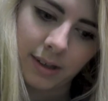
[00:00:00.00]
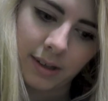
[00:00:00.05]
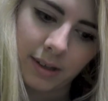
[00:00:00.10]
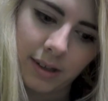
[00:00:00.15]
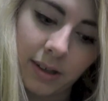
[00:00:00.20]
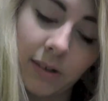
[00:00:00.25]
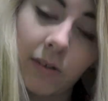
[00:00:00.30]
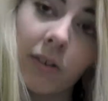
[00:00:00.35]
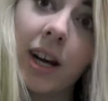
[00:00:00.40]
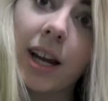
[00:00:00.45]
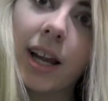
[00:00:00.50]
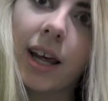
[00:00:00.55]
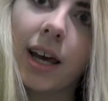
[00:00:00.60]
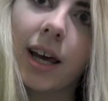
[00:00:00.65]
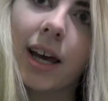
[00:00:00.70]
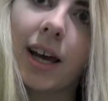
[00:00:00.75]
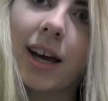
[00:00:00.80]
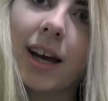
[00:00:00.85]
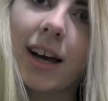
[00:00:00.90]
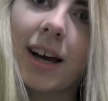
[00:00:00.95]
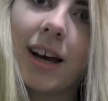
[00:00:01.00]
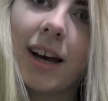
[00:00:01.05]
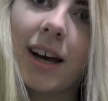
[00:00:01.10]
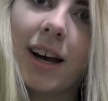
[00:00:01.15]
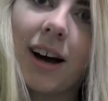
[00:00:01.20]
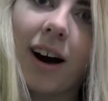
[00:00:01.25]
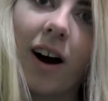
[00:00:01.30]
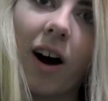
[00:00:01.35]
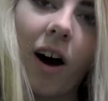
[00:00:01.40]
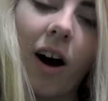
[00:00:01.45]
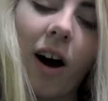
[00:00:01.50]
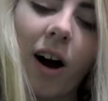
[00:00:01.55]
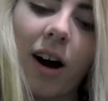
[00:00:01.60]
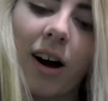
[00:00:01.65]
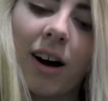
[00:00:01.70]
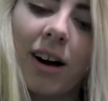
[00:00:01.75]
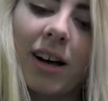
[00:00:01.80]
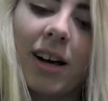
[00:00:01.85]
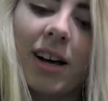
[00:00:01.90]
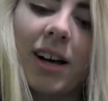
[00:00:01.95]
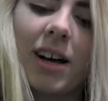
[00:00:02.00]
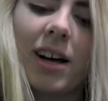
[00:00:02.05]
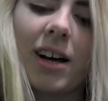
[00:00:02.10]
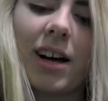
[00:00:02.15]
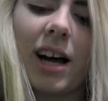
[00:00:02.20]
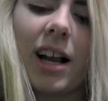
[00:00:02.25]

Yeah, it's back open now, all done up.